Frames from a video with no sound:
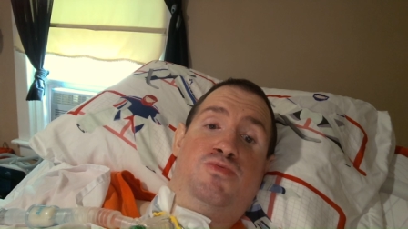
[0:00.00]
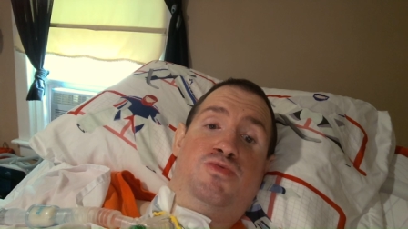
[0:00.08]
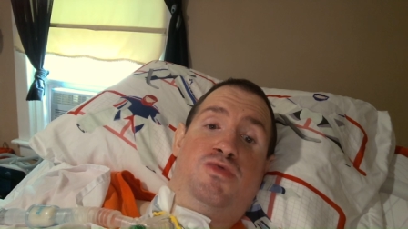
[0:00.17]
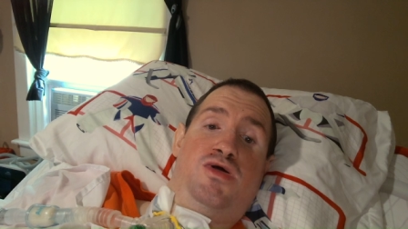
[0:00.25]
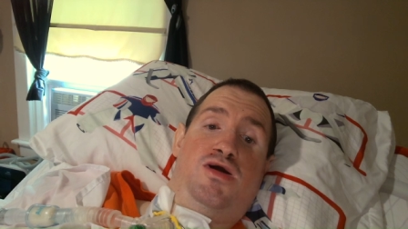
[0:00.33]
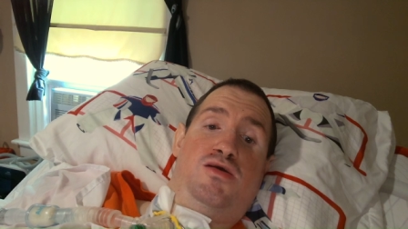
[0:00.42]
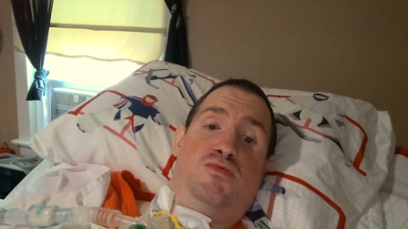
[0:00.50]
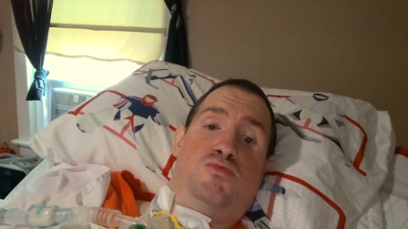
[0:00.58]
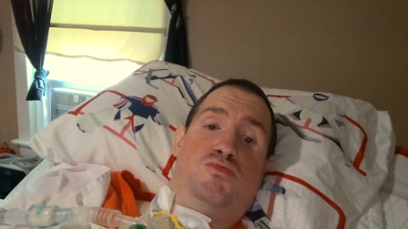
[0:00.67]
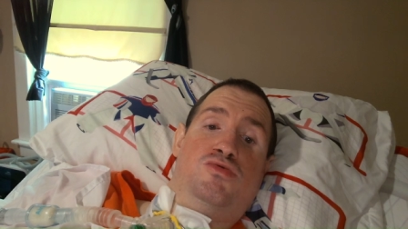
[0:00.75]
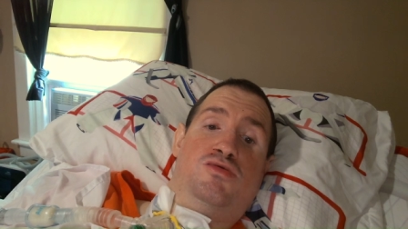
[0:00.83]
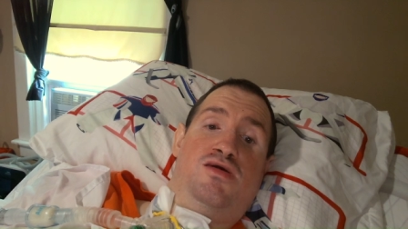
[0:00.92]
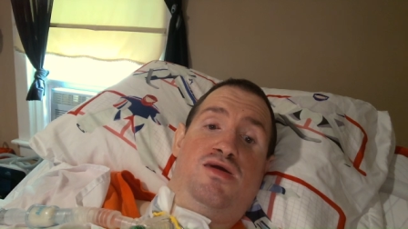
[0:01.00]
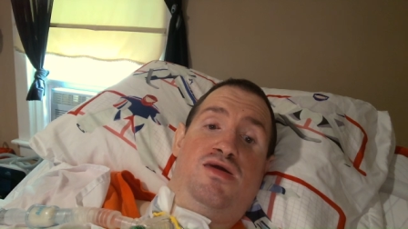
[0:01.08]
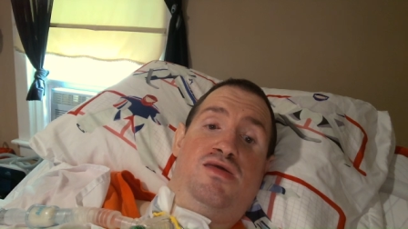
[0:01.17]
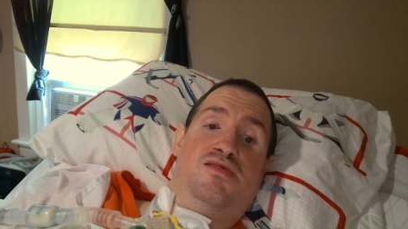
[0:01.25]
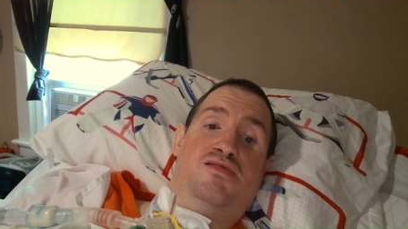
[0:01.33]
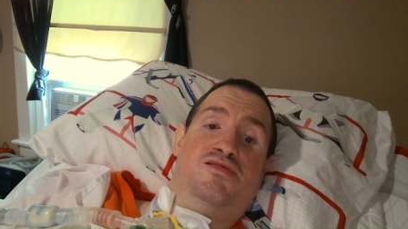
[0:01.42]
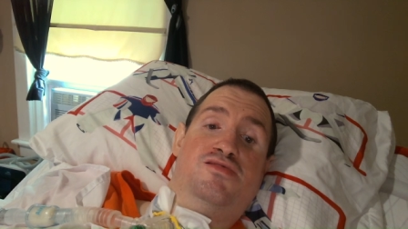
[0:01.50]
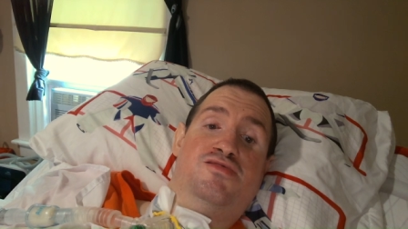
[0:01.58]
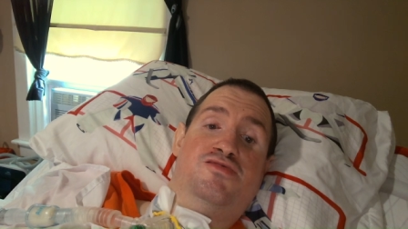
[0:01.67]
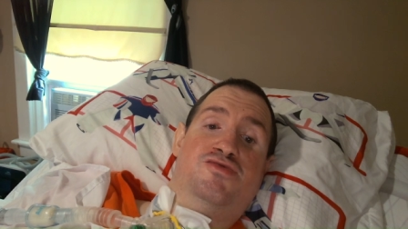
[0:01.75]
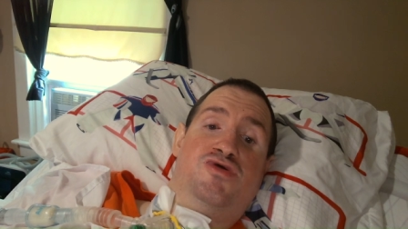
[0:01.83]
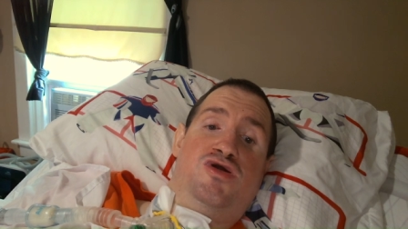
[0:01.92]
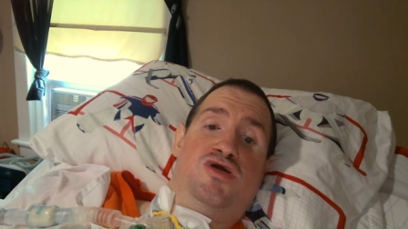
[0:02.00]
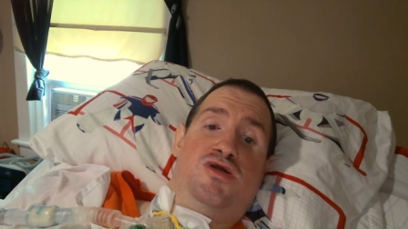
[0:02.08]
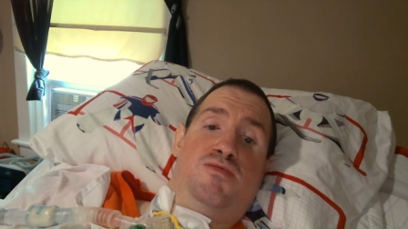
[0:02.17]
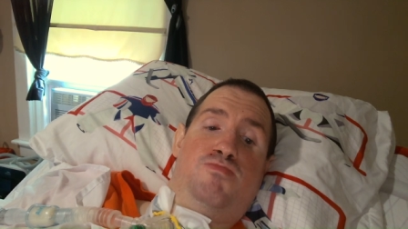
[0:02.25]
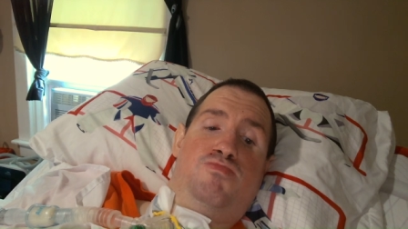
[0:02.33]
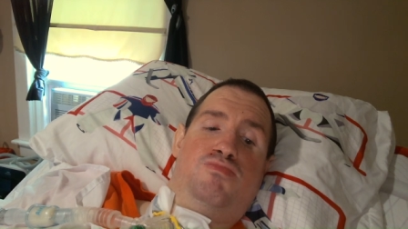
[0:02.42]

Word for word: Flyers team.